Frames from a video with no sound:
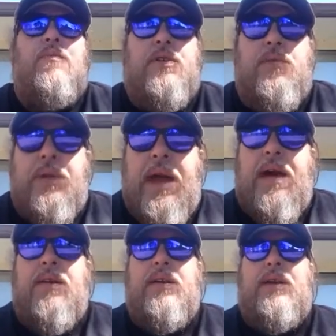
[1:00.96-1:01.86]
But the
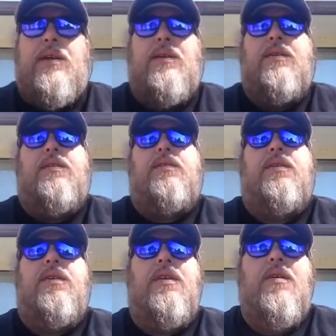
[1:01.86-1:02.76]
reality,
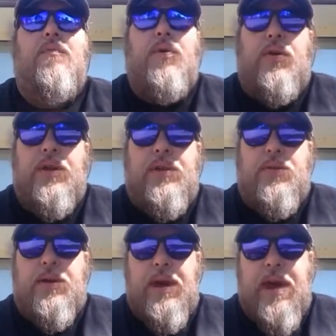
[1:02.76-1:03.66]
pulling
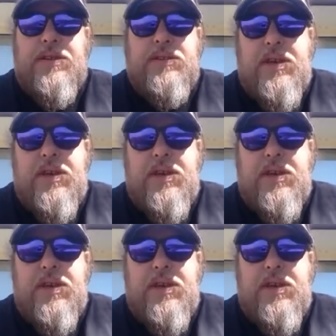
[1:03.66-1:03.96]
into a gas